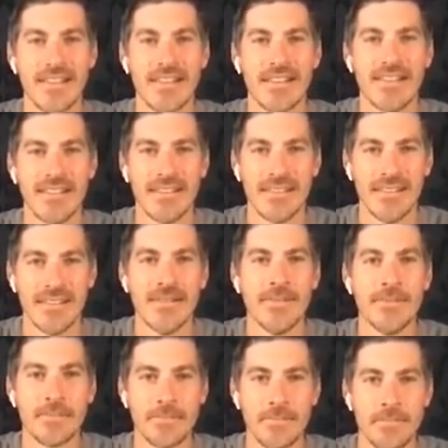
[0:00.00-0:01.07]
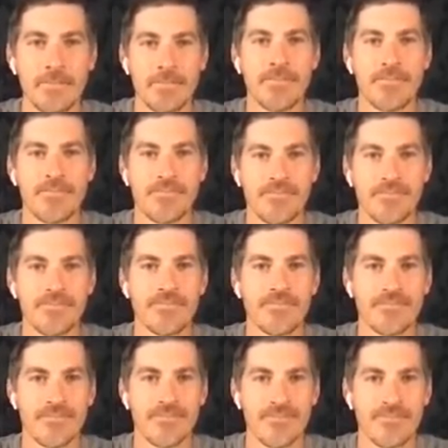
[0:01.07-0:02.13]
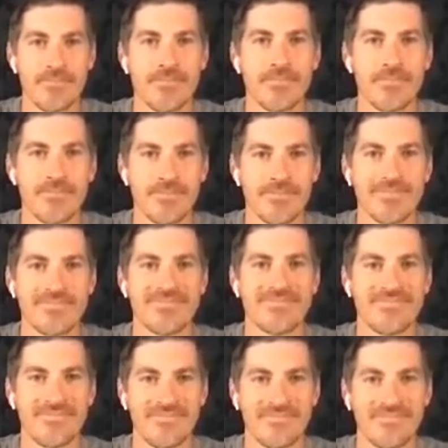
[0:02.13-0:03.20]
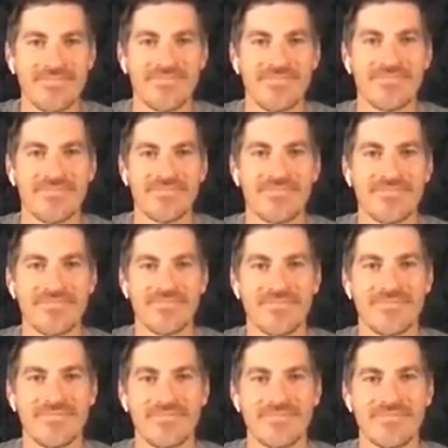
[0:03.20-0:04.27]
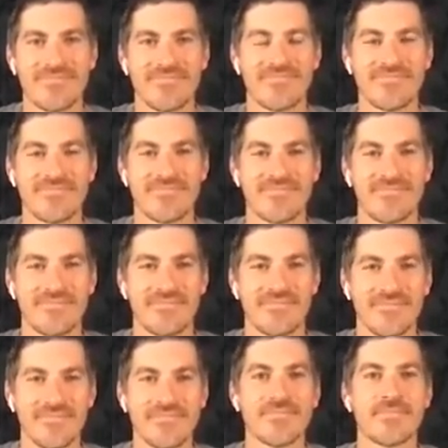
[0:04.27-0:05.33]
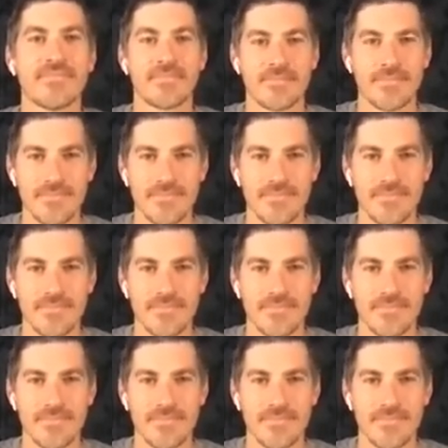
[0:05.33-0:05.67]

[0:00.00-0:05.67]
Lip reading: This person isn't speaking.